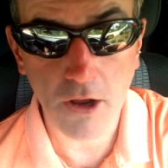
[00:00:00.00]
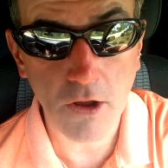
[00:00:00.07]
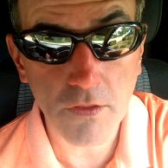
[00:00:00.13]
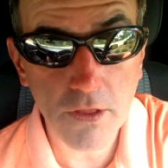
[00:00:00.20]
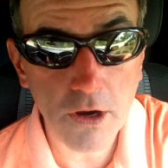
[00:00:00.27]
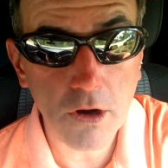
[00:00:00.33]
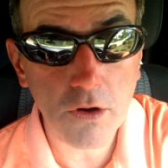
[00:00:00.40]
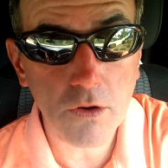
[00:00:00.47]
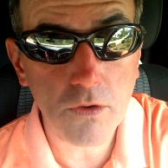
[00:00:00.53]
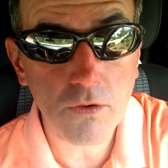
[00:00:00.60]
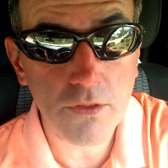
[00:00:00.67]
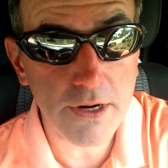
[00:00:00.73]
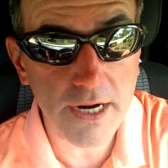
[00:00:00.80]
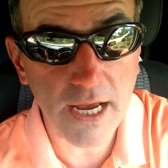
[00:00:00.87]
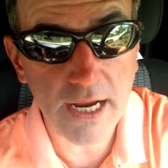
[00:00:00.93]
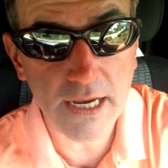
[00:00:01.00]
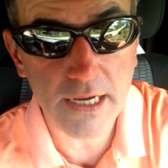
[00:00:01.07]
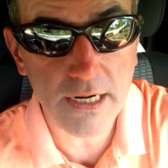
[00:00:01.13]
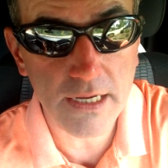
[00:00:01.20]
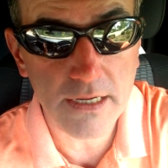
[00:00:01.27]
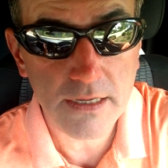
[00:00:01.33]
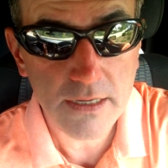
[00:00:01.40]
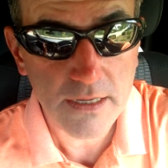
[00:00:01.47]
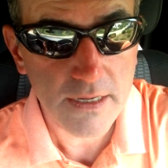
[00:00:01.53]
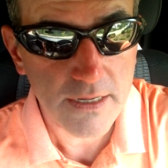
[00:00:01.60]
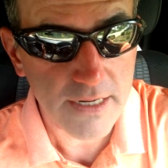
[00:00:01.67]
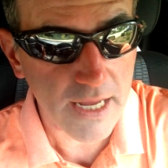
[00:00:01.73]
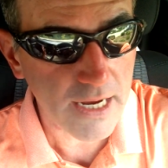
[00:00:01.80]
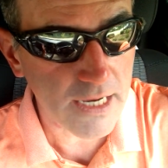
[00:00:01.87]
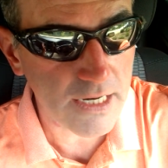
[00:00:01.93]
Although they're not
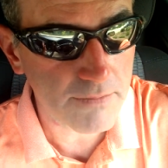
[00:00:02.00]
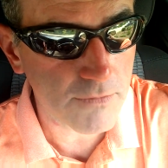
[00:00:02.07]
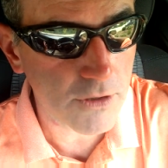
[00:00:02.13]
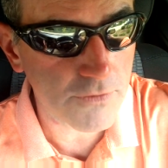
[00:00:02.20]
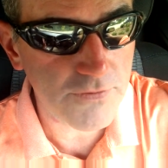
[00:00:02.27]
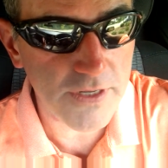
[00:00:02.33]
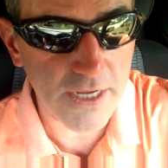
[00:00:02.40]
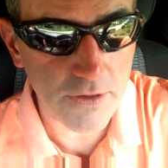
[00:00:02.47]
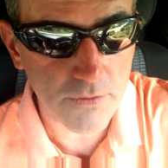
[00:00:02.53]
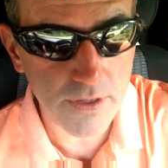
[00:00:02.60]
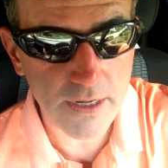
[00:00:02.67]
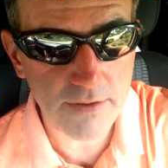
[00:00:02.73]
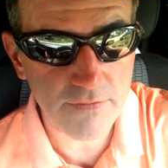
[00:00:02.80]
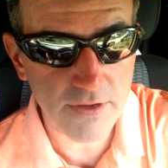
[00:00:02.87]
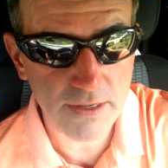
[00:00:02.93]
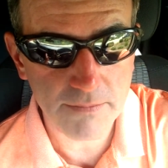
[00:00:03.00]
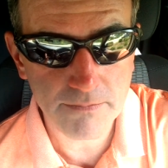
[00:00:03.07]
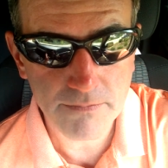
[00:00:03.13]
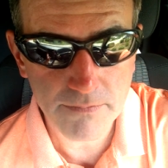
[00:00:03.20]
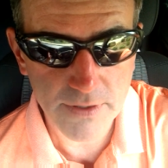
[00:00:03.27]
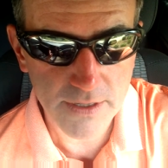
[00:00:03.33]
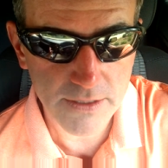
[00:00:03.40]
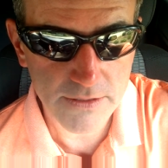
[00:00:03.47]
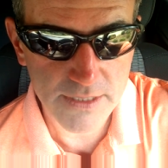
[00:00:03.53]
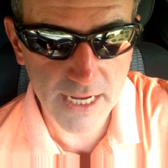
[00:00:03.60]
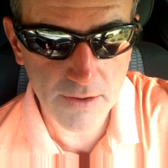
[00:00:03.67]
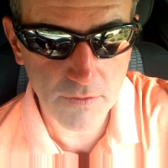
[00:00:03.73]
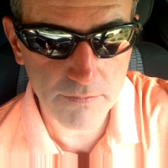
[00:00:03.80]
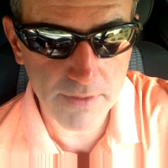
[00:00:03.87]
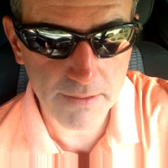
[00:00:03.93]
gonna move to get rid of him, because
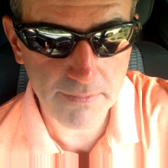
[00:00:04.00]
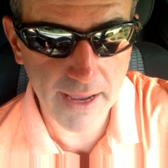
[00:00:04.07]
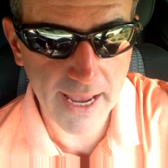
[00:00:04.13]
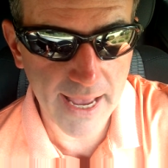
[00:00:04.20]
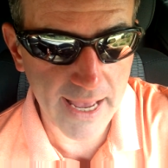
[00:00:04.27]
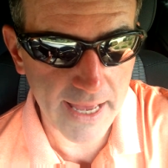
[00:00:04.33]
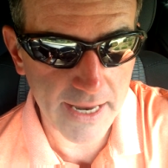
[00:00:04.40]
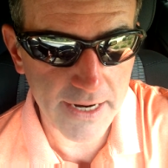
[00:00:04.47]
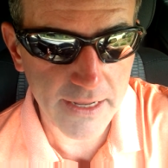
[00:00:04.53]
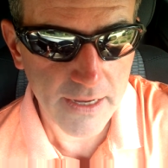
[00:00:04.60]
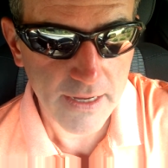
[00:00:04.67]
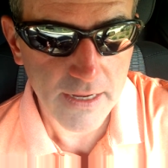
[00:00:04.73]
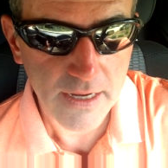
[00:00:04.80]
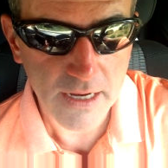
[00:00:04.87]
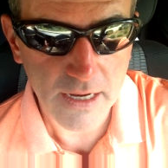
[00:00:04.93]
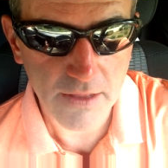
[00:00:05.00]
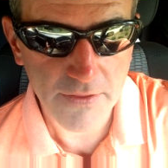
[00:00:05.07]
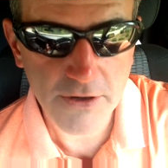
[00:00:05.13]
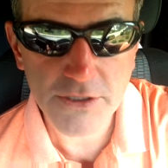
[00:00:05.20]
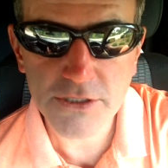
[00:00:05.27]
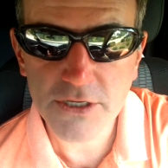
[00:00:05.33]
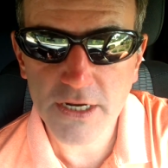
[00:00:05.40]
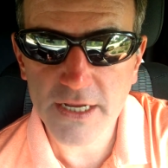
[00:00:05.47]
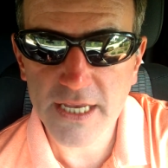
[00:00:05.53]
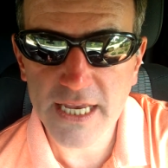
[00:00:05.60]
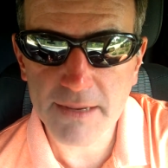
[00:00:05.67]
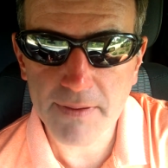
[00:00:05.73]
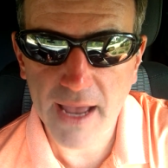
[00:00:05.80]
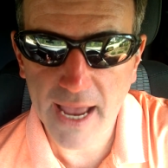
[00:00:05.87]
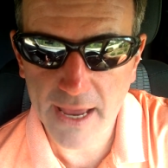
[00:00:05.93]
that would be bad. They're just gonna
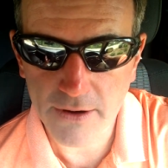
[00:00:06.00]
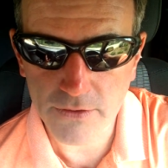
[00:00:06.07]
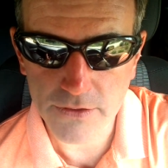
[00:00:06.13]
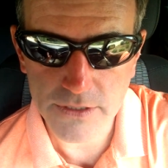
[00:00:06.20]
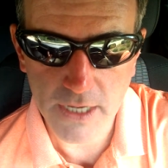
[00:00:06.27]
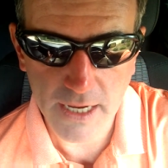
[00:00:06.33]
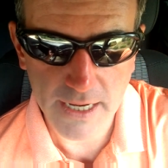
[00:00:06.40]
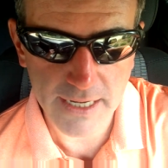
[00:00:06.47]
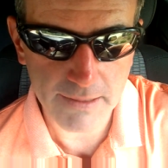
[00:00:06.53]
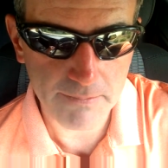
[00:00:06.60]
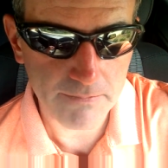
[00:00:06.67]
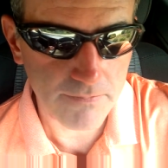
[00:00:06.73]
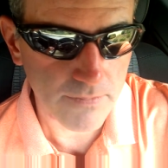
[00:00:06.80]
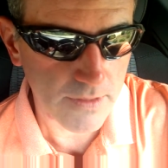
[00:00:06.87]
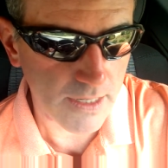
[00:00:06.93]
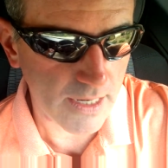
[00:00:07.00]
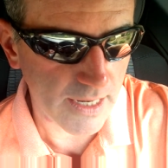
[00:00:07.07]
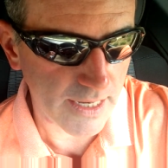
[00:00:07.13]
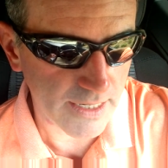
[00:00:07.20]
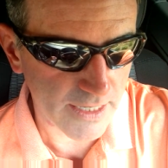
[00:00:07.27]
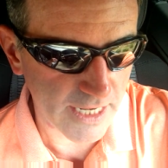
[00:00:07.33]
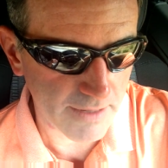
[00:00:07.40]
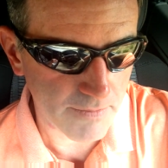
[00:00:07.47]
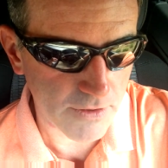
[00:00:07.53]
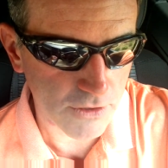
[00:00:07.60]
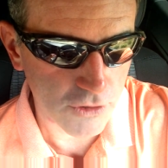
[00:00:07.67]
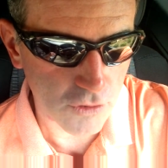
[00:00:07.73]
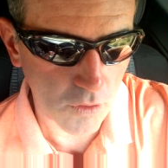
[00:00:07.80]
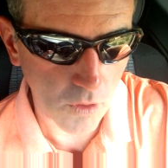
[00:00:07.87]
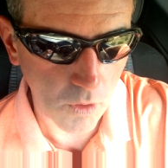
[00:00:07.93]
keep handles on him and keep
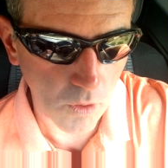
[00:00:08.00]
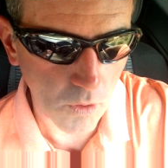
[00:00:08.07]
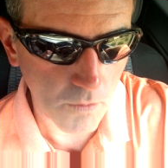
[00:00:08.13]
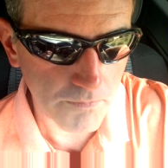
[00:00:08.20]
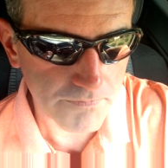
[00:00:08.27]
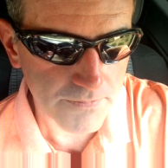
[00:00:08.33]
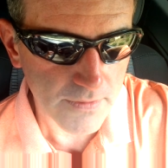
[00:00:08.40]
control.